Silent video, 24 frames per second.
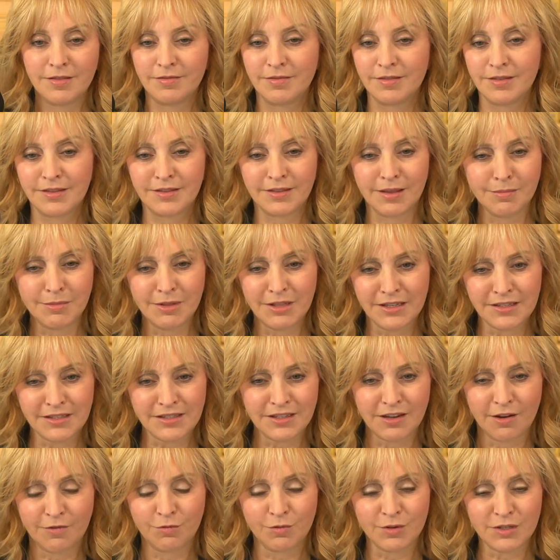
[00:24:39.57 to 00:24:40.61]
Some of this
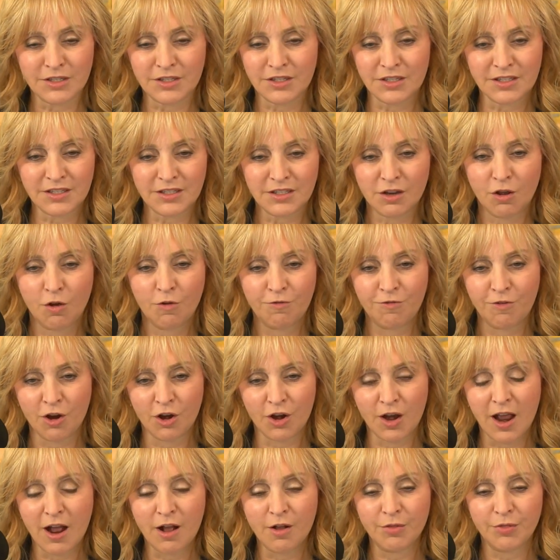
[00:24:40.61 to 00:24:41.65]
stuff was just so
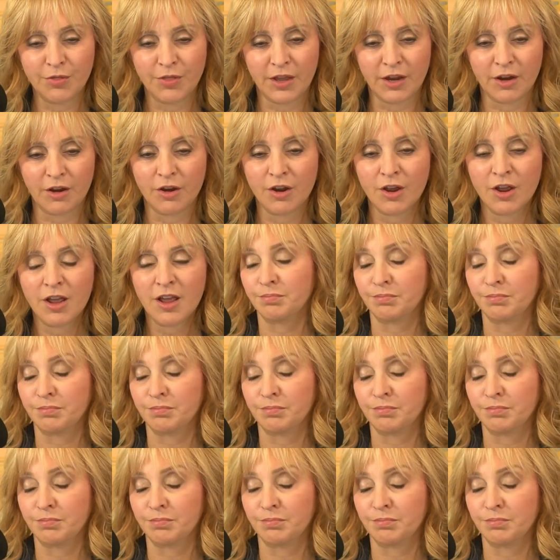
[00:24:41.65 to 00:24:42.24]
far out there,